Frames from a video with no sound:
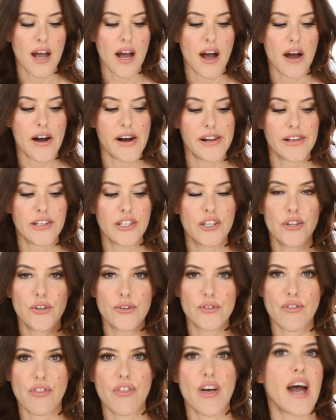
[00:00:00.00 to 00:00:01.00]
I'll
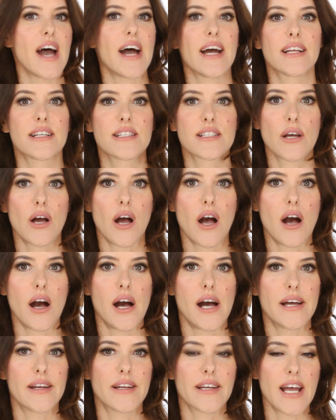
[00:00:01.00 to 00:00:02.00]
use that,
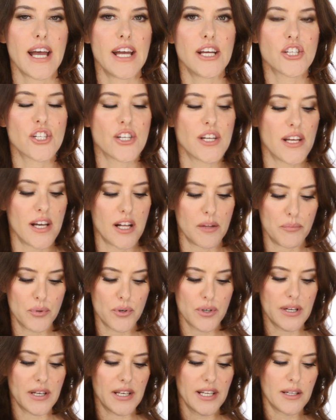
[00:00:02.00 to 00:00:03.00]
and occasionally I'll
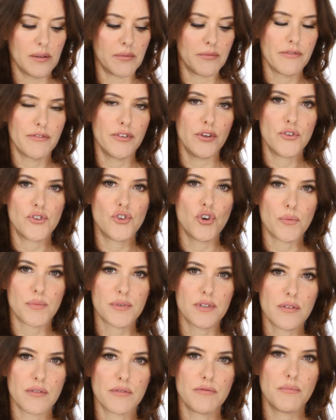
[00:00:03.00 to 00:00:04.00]
put a little few
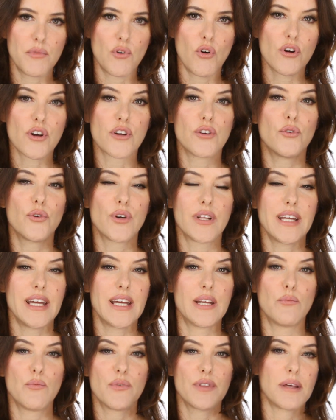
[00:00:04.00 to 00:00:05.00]
drops of Moroccan oil
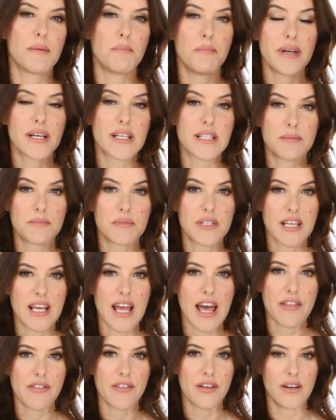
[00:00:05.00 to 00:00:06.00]
in with it, mix them
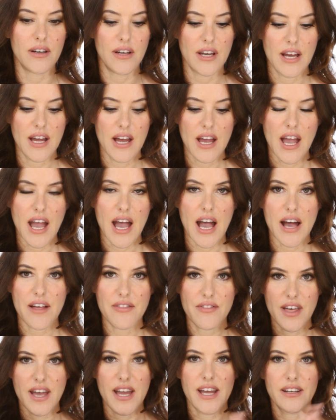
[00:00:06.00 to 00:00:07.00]
together.
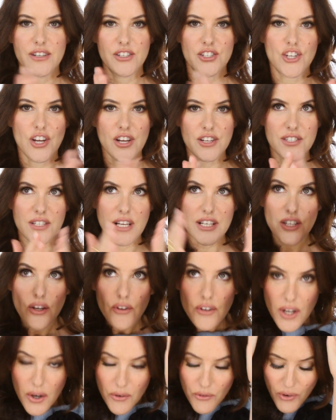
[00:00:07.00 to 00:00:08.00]
And then I
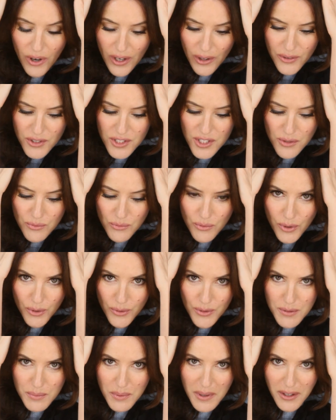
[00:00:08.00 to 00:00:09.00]
don't go right onto the
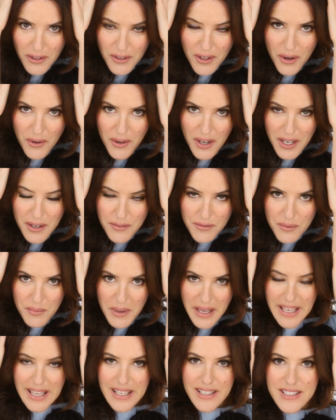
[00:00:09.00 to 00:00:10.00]
roots, but I'll go kind of from
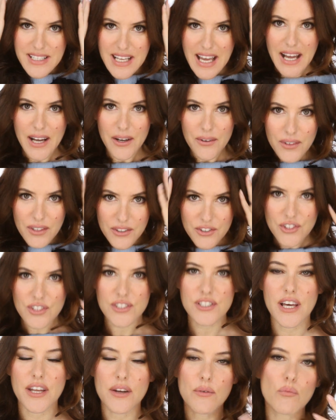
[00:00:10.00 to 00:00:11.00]
here down and
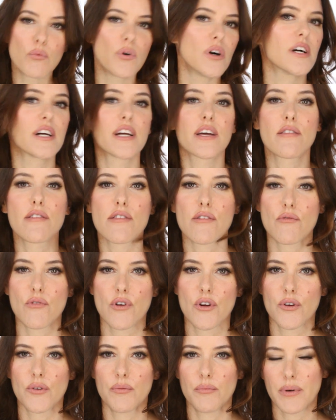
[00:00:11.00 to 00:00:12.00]
just kind of work it
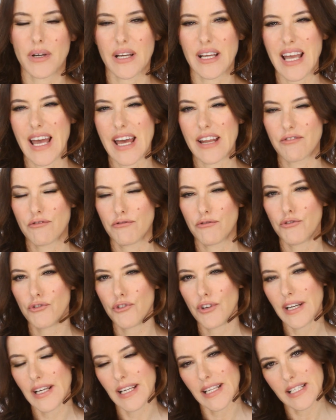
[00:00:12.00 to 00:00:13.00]
through. Again,
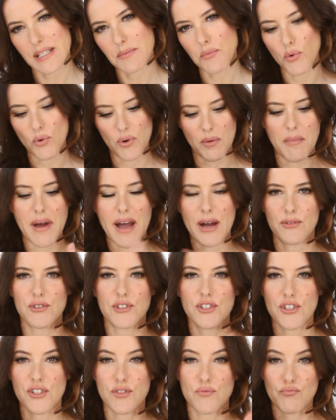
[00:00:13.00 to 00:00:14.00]
really small
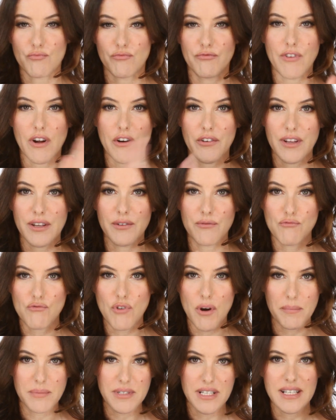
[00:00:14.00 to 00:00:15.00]
amount, just very
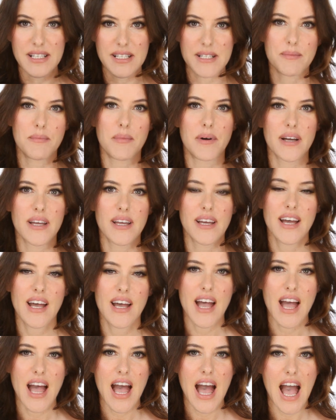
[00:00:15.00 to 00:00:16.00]
rubbed into my
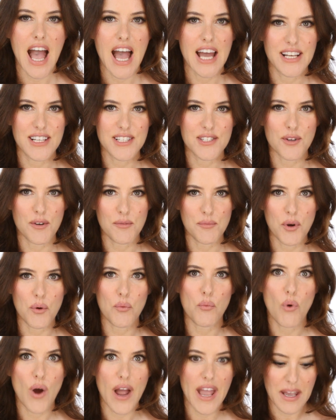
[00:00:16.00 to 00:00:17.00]
hand, so I'm
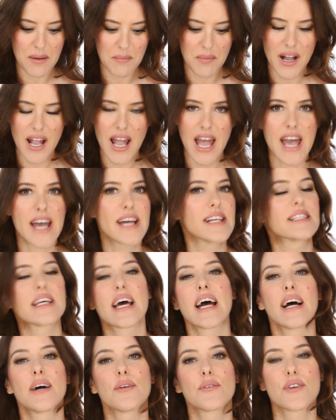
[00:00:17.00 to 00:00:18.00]
not weighing my hair
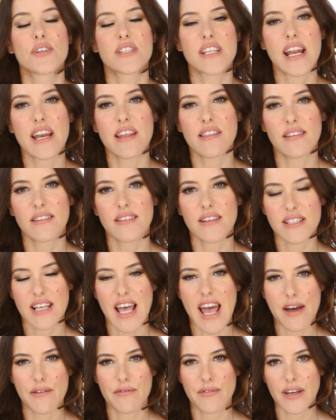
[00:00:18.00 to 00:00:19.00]
down. Because anything that's
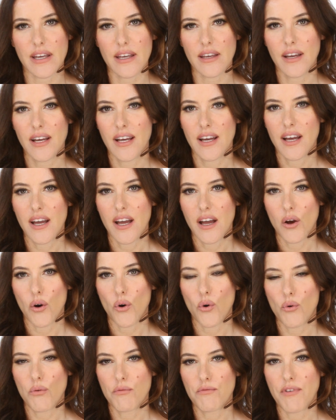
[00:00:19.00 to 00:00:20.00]
heavy
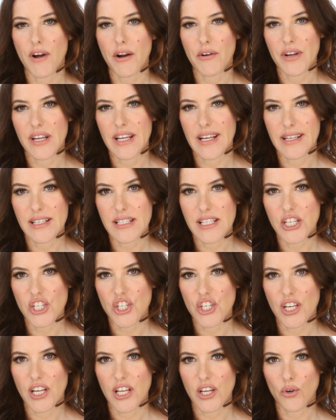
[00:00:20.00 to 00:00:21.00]
or very
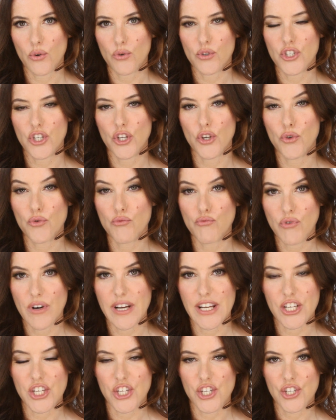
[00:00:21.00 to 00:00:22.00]
conditioning or too
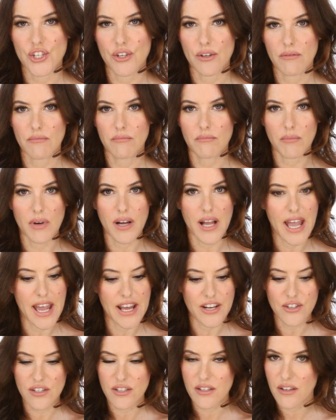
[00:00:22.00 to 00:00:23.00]
rich, my
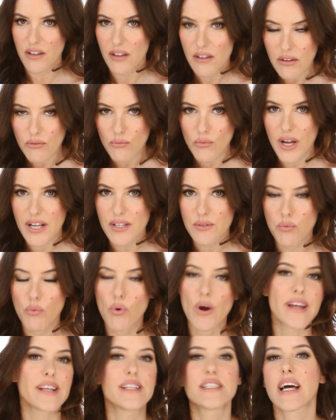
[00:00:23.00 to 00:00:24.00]
hair just gets
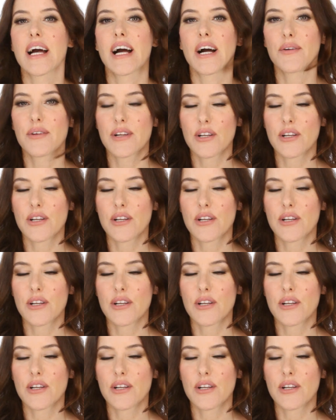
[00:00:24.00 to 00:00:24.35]
weighed down.